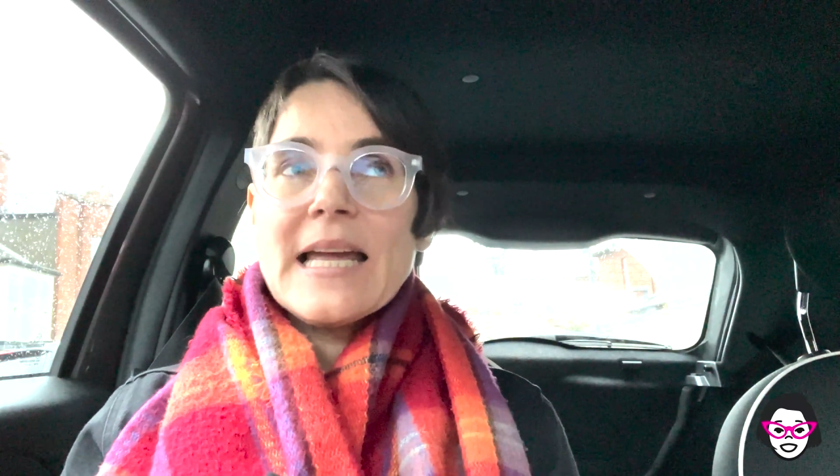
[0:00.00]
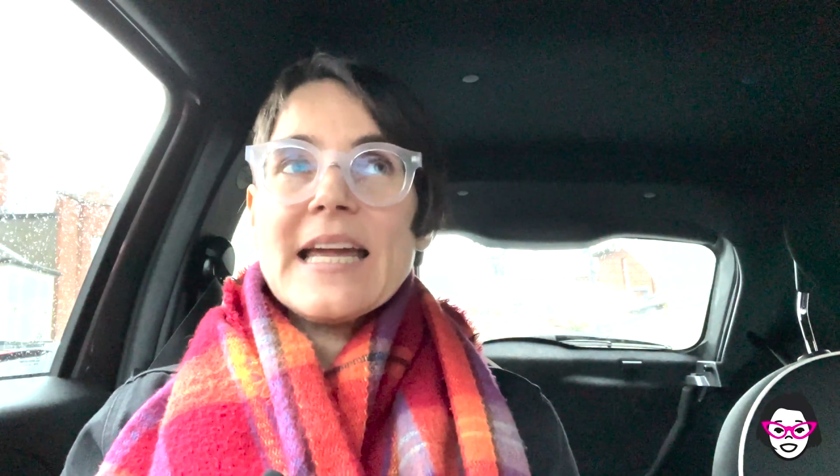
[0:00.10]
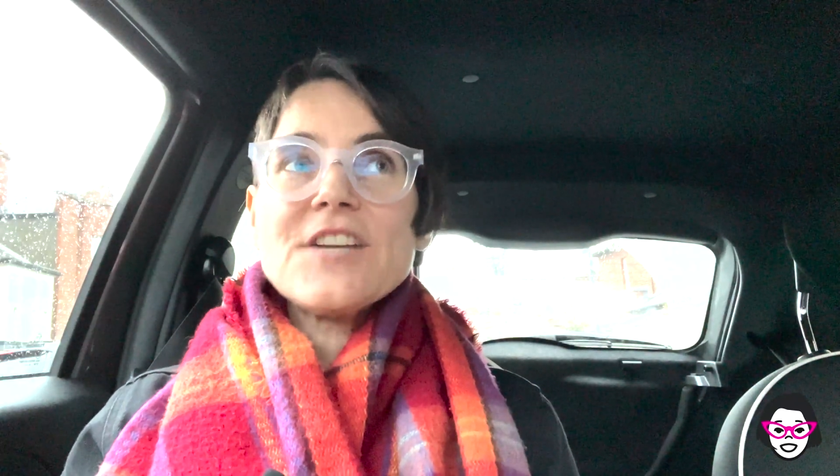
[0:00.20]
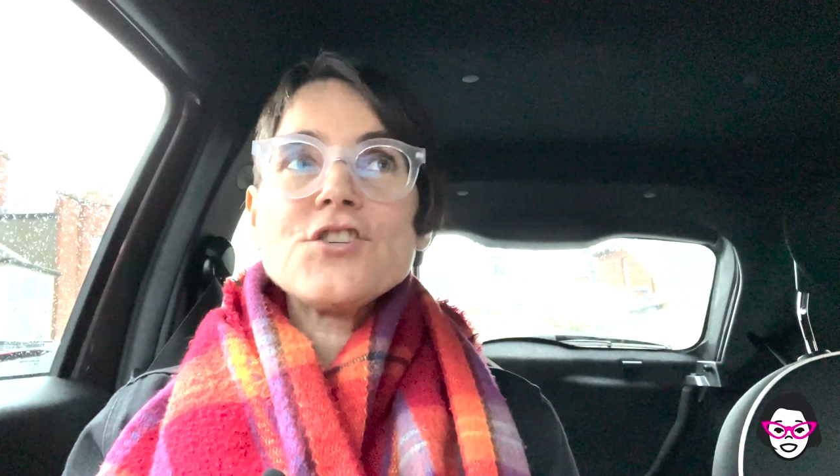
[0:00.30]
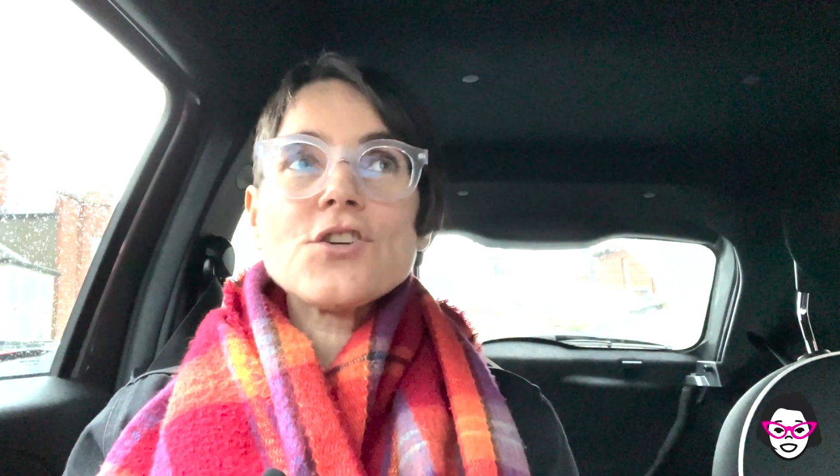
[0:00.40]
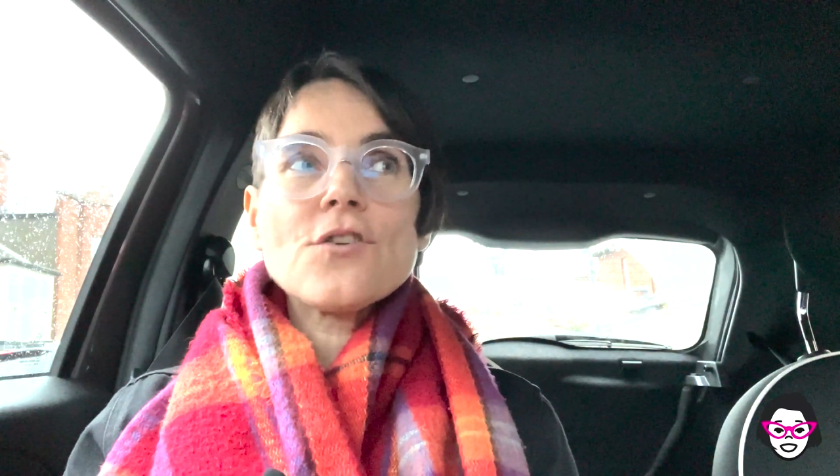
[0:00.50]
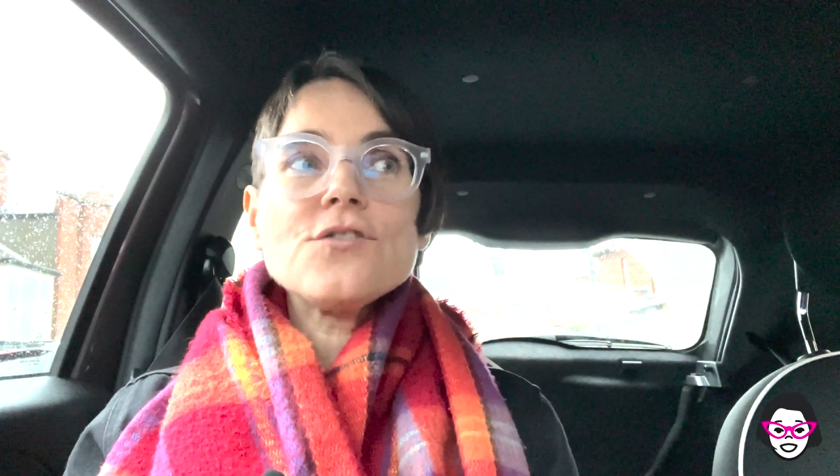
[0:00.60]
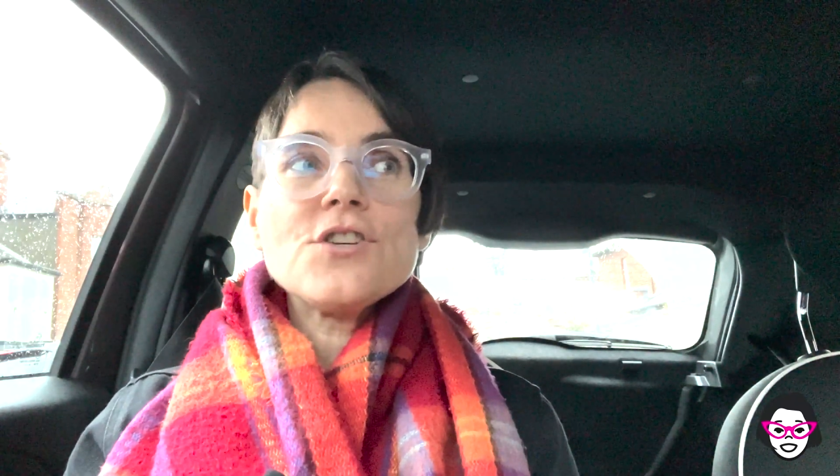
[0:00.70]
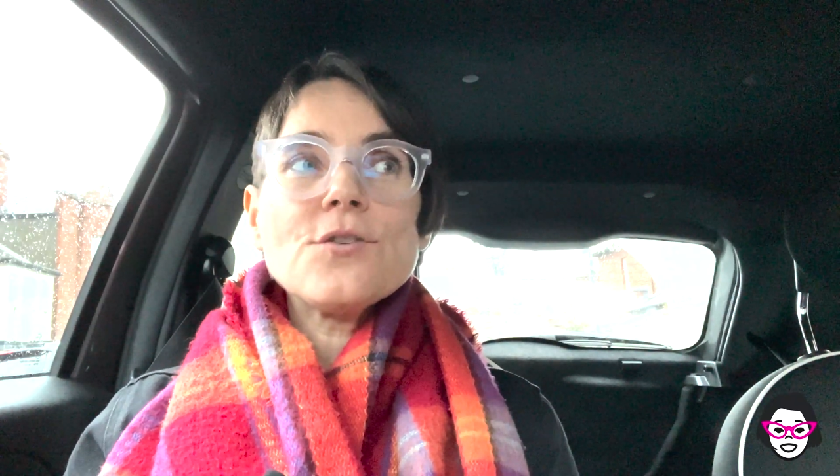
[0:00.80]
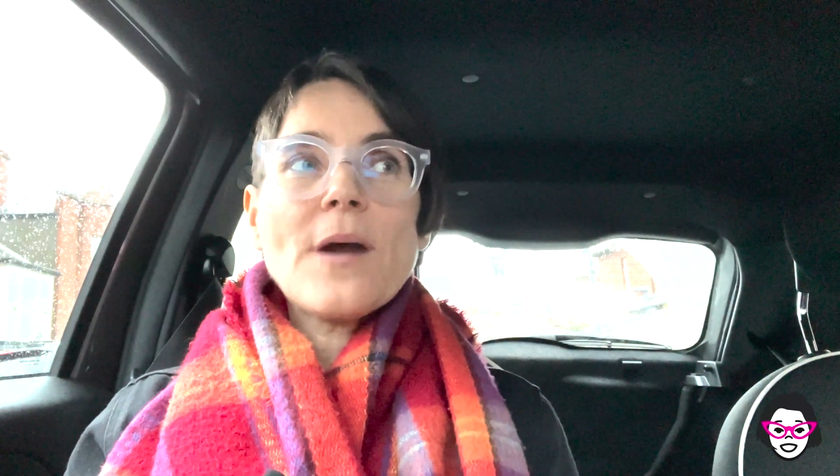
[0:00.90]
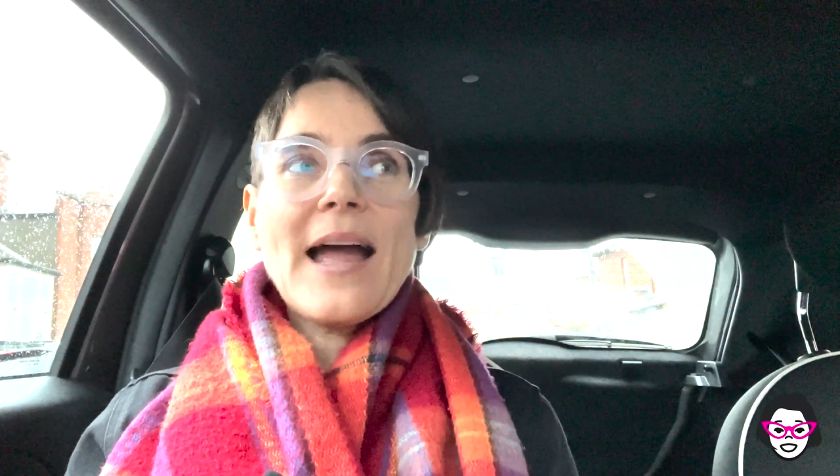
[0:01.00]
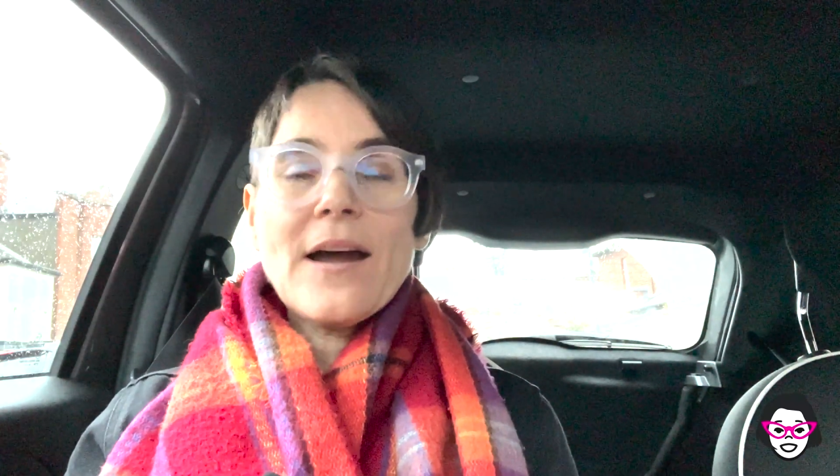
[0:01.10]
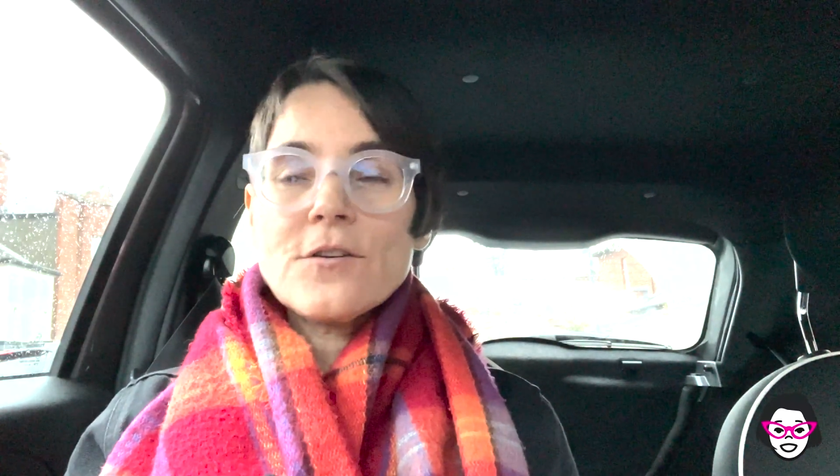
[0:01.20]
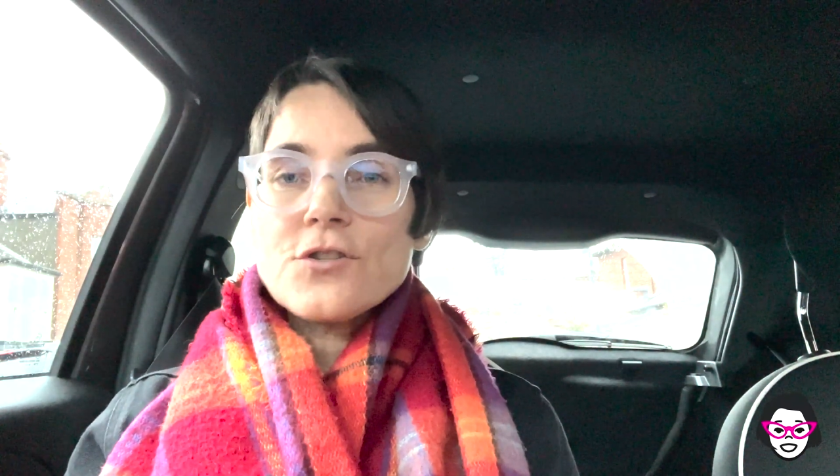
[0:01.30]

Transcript: It shows you how